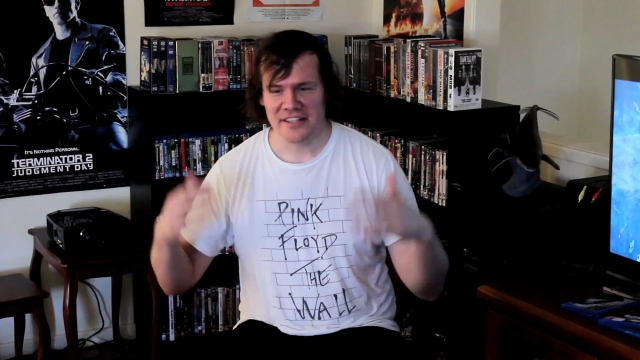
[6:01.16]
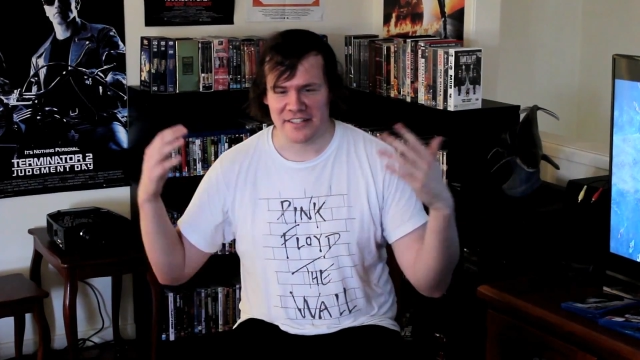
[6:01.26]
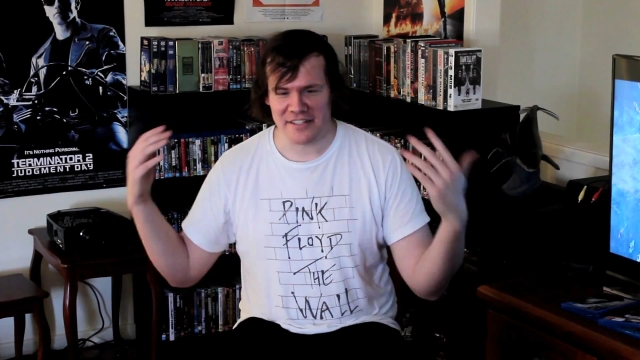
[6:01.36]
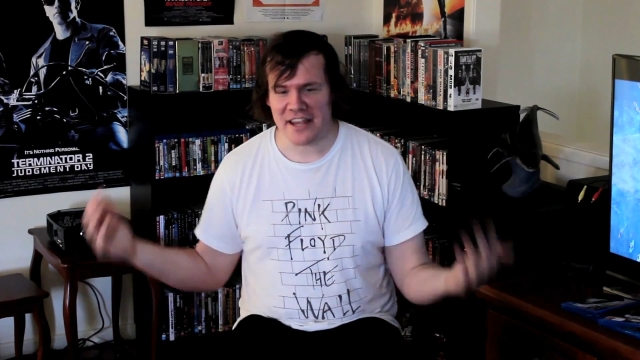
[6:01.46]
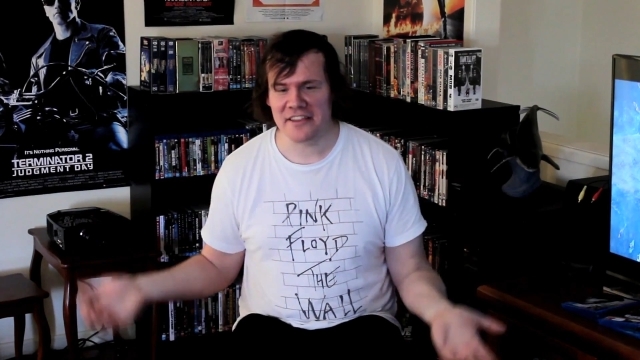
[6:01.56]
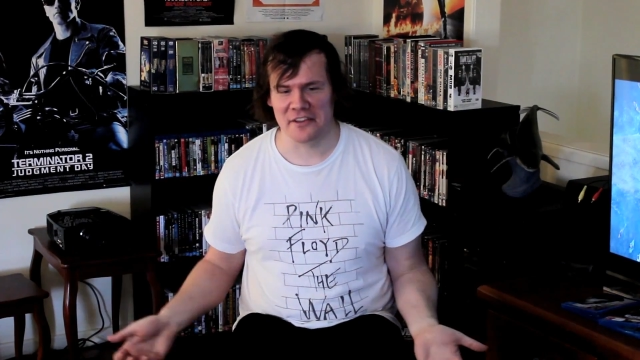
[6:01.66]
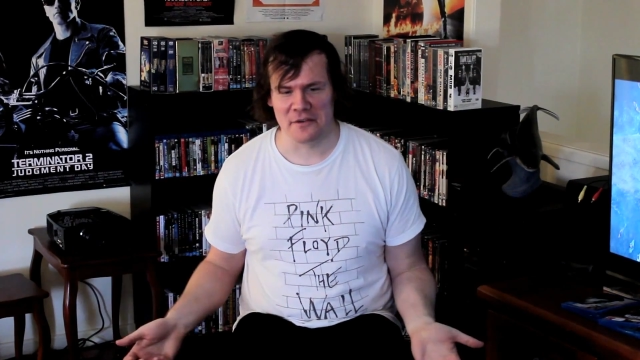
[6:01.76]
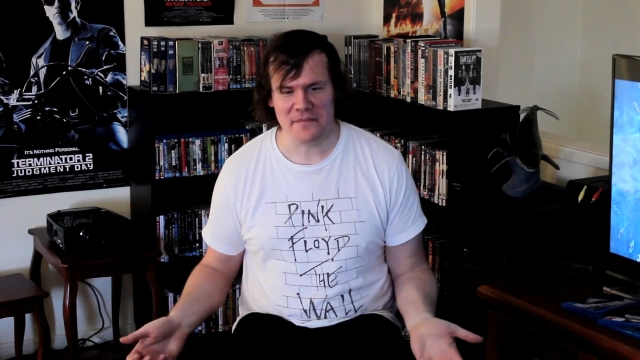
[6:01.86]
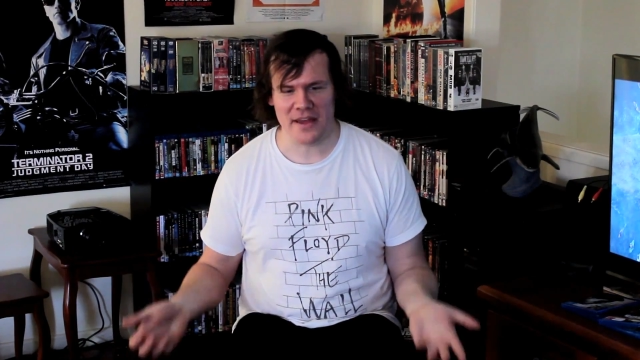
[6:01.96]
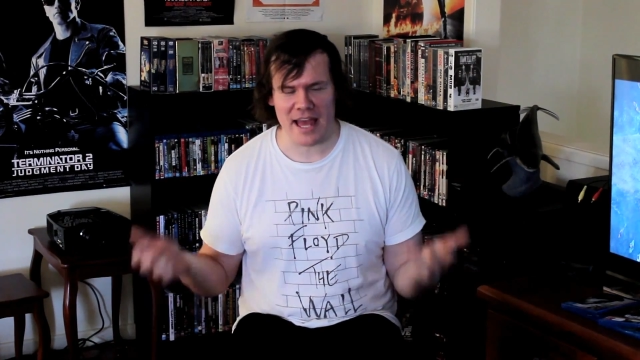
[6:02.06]

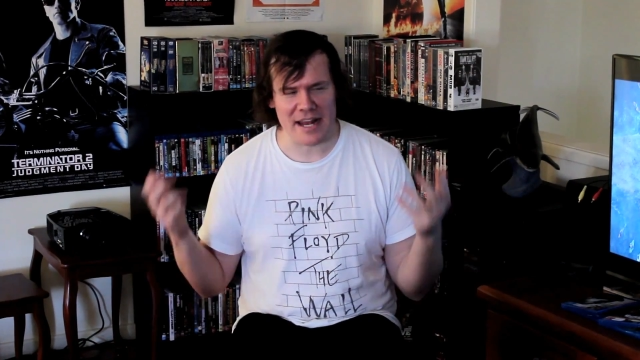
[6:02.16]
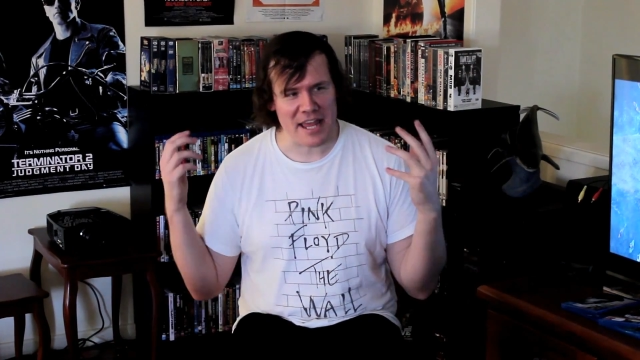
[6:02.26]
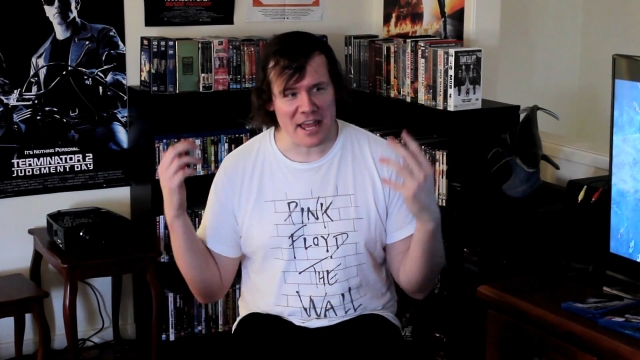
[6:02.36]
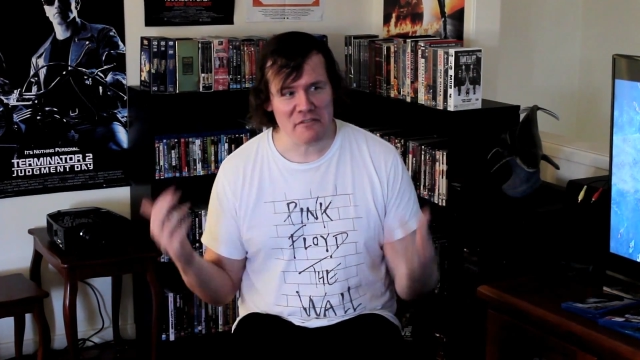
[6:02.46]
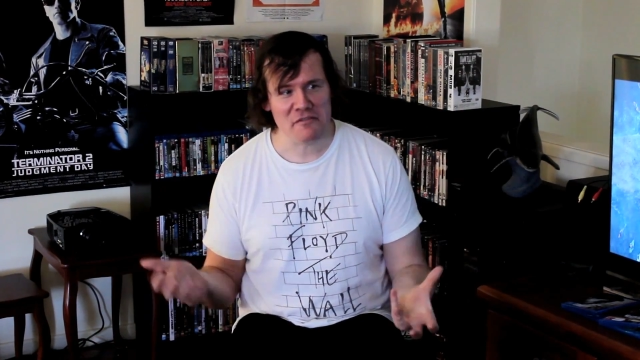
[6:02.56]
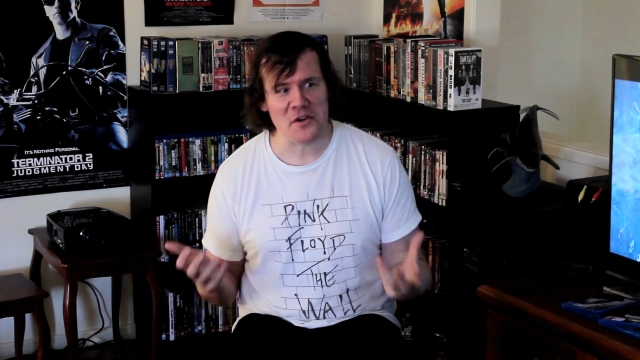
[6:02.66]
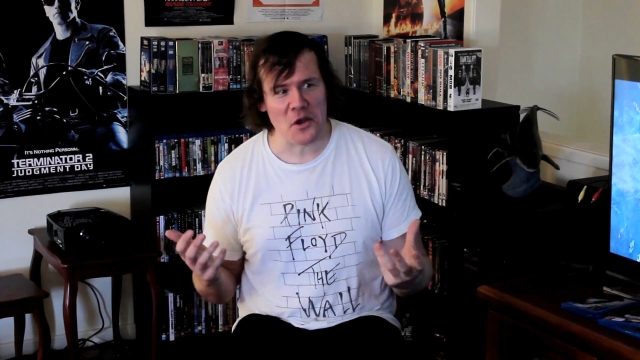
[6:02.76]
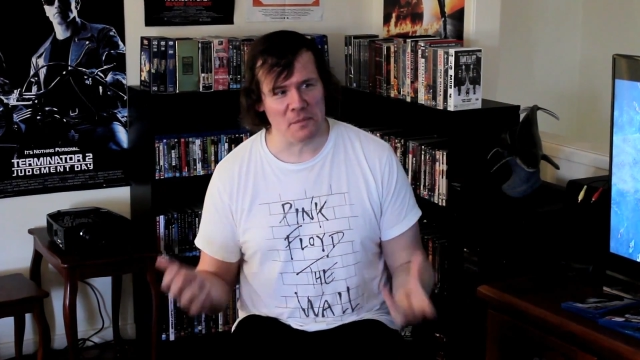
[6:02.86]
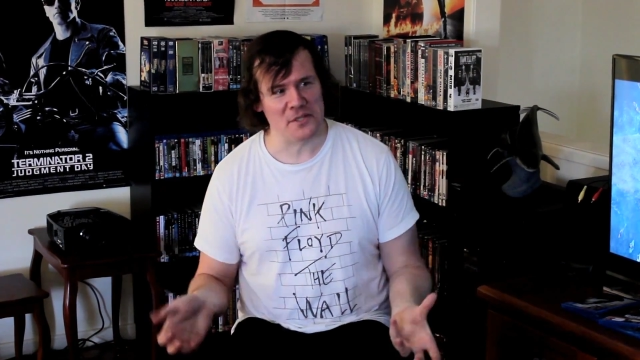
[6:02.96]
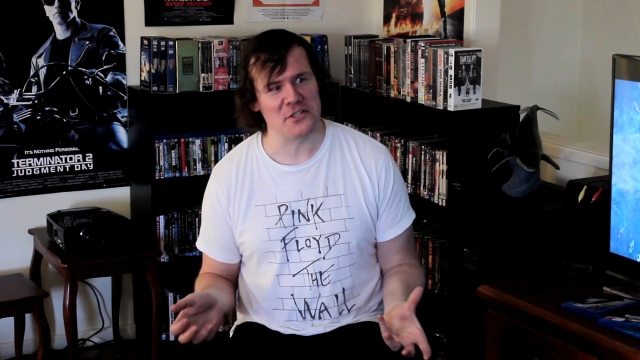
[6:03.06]
Statham, at every
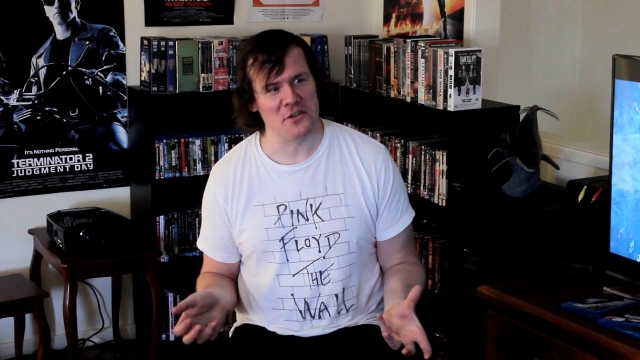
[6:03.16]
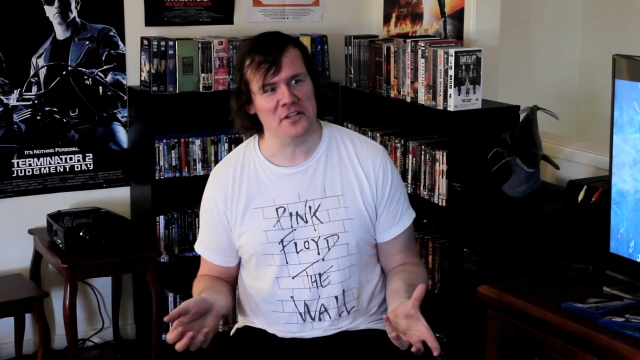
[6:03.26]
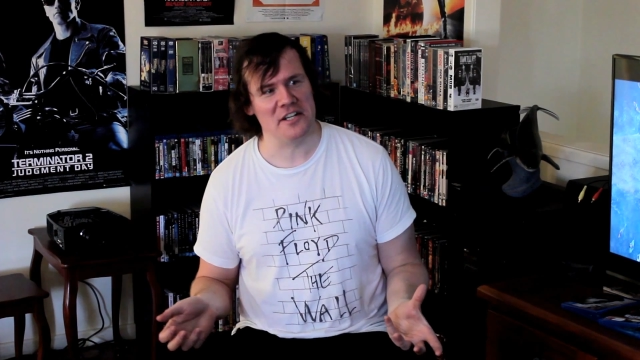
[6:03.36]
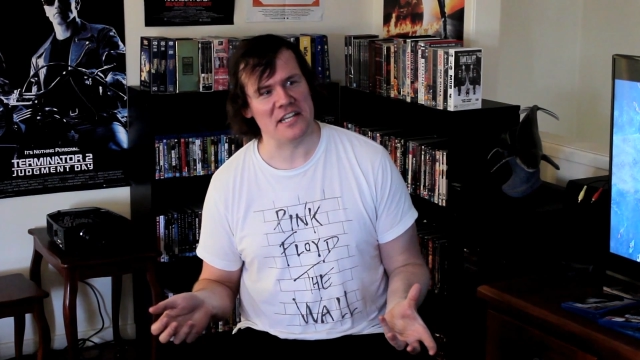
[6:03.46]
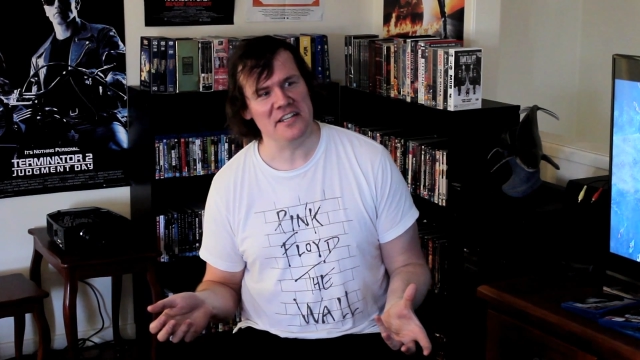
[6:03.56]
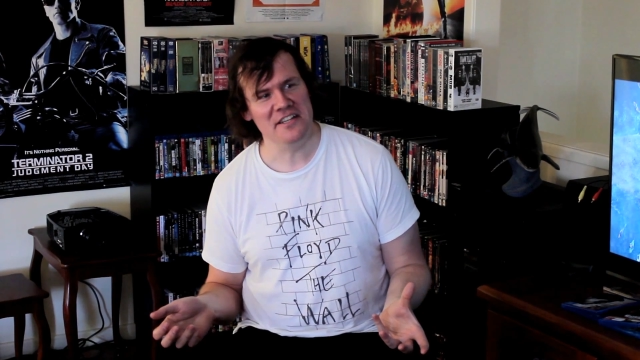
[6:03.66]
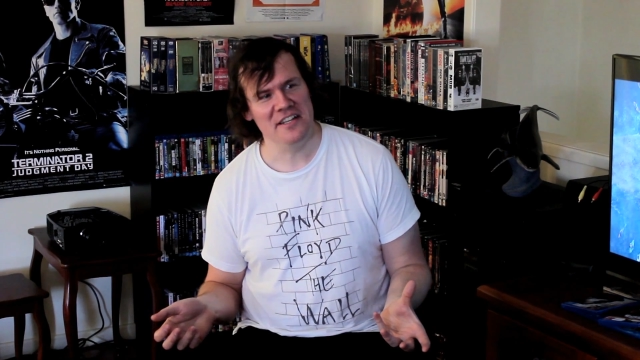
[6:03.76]
opportunity,